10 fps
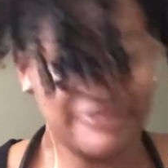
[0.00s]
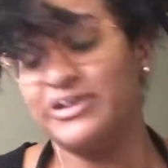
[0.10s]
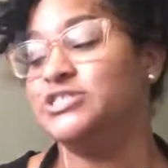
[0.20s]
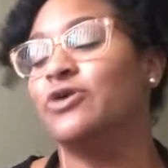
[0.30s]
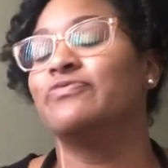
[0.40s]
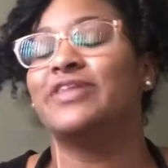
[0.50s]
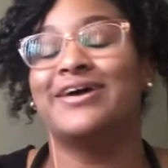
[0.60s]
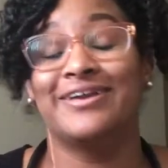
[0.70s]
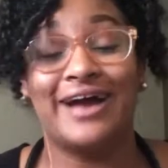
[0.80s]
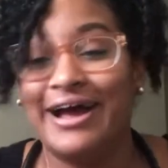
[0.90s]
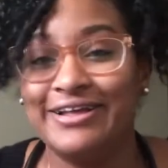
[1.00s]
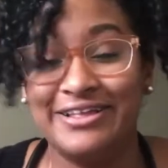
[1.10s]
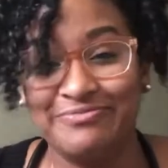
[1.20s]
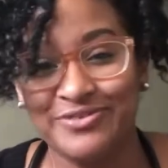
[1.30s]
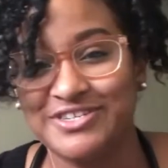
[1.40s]
if I don't, then
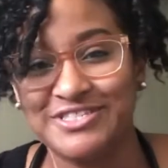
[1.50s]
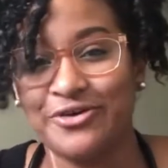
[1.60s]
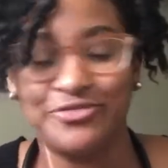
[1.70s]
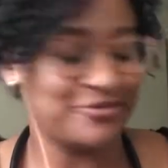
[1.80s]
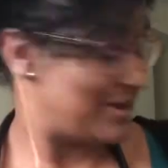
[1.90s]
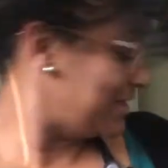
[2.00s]
I will just go through it